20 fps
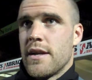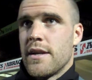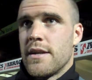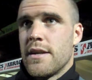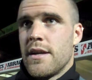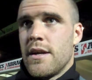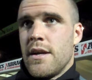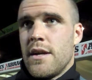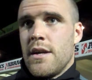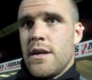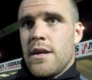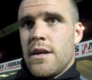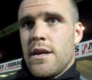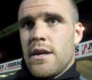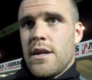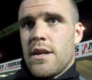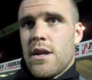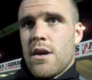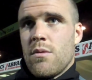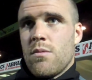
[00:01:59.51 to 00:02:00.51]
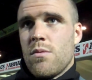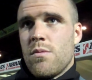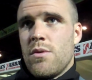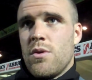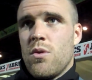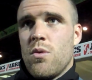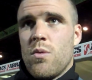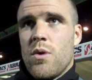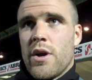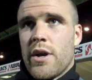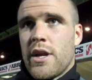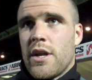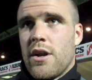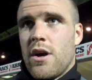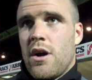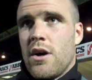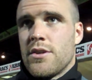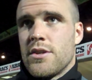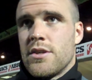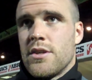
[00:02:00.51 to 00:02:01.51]
And you know, we're all working
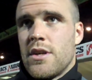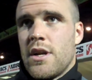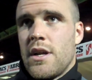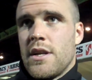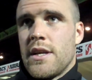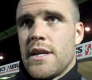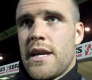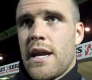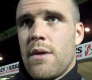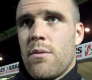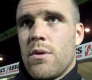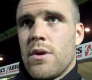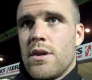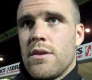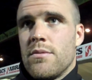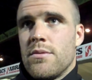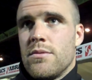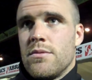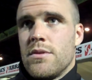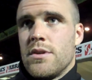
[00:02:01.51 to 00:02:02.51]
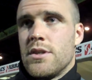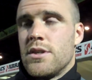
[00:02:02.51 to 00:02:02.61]
hard and, and you get what you, you